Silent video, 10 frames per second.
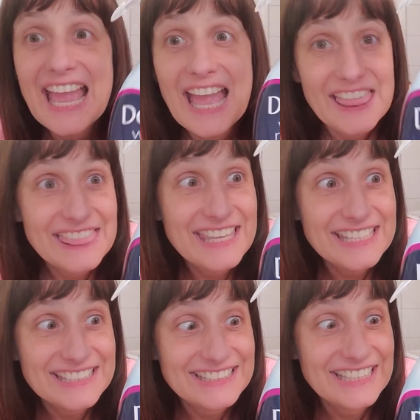
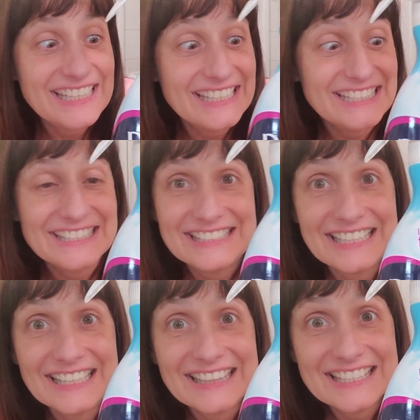This is
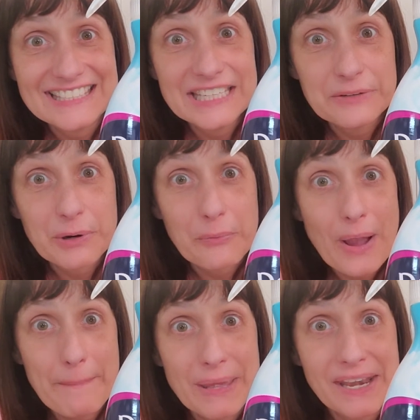the secret
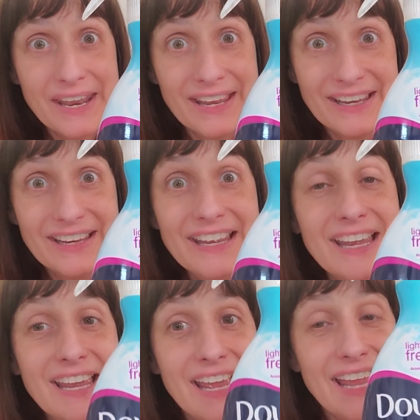weapon.
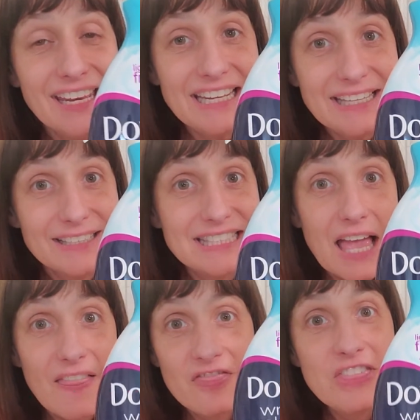It is
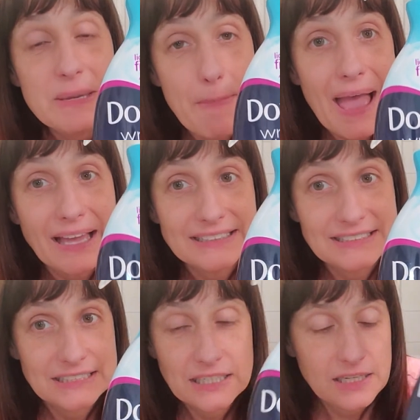the
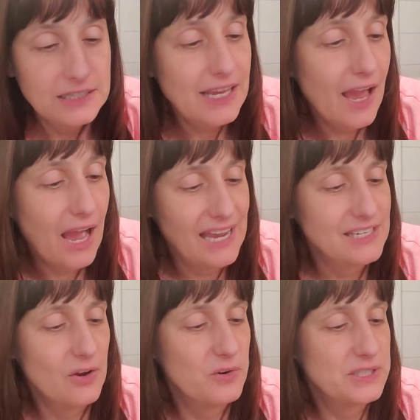best. Yeah, I
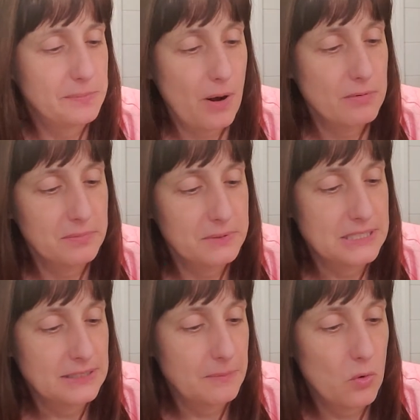know, it's probably
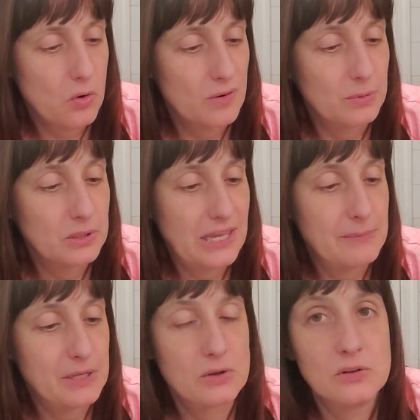some horrible
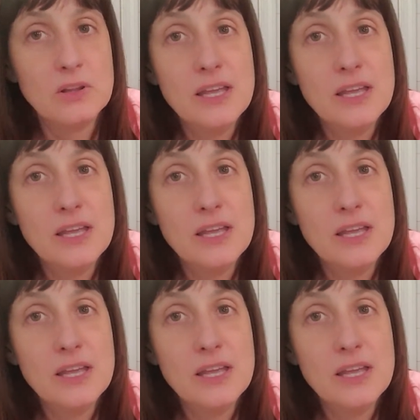chemical.